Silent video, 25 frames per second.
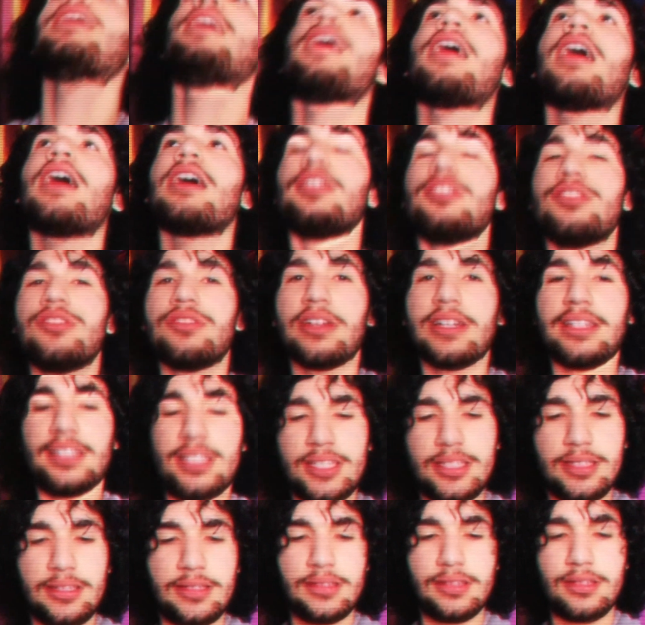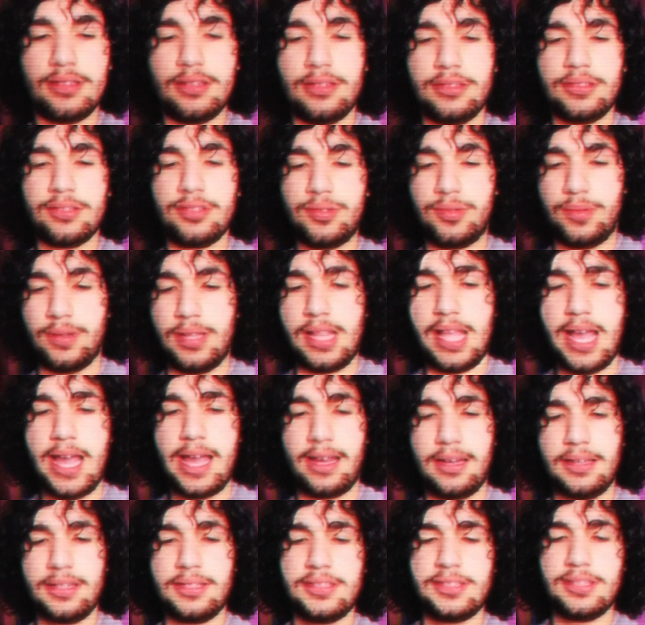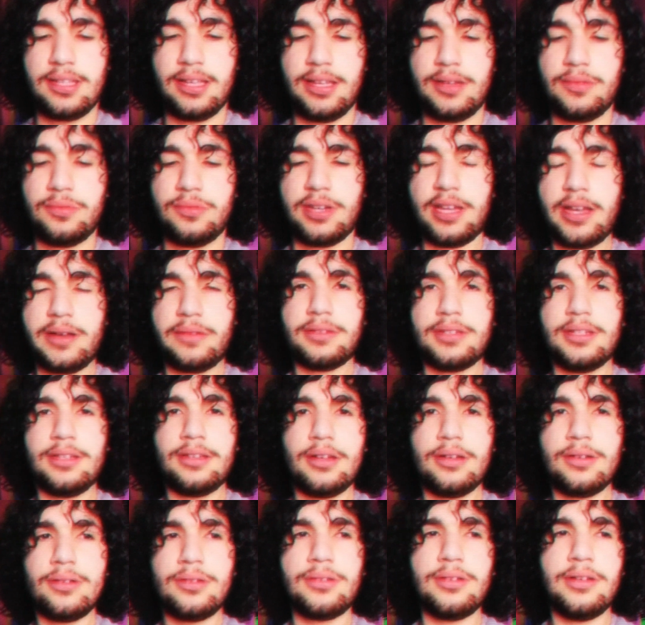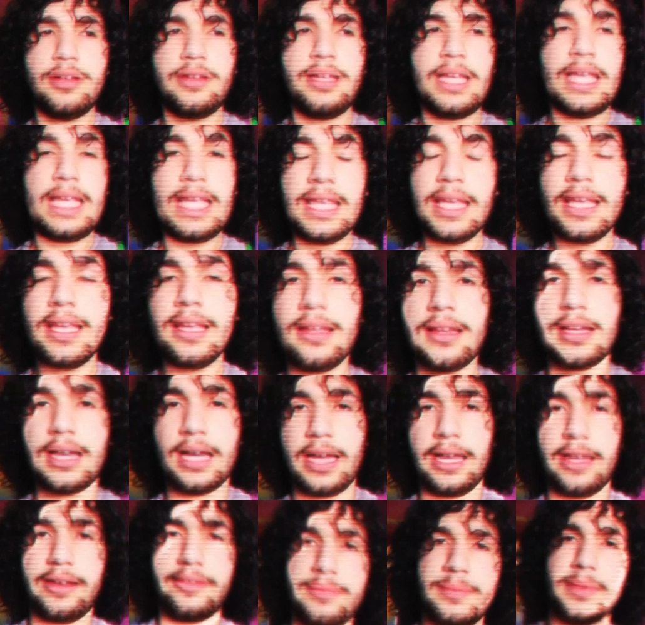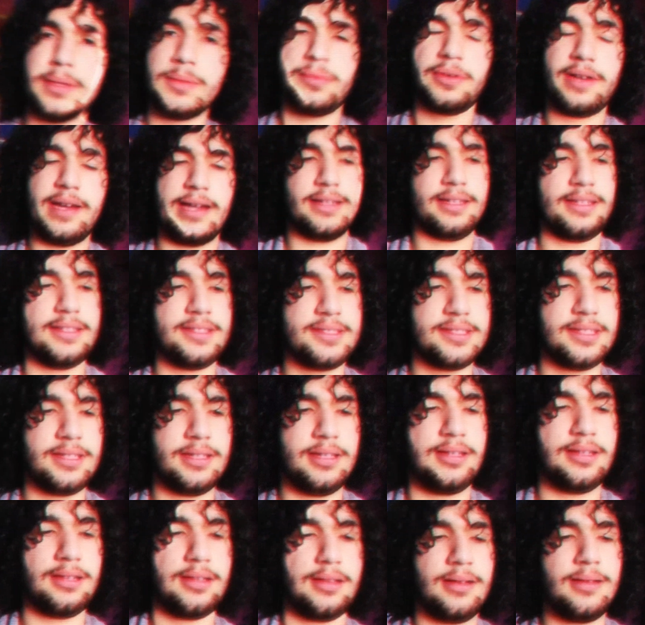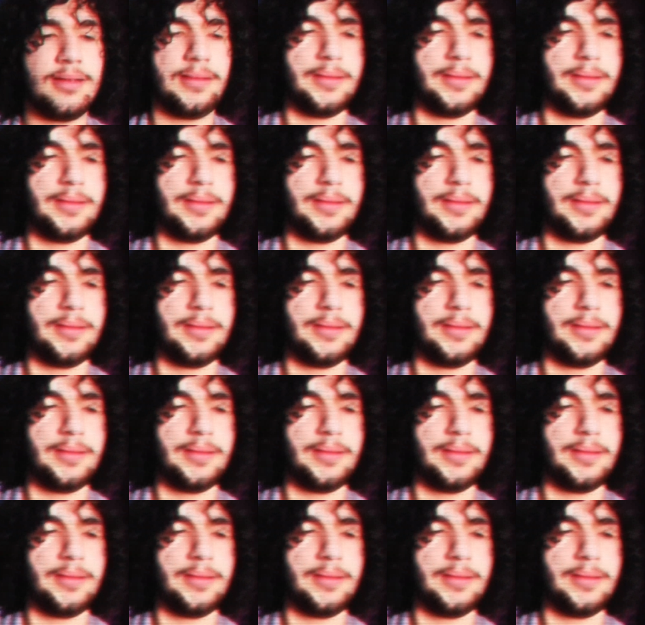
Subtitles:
hydration to relax, and when I would go eat, I have been practicing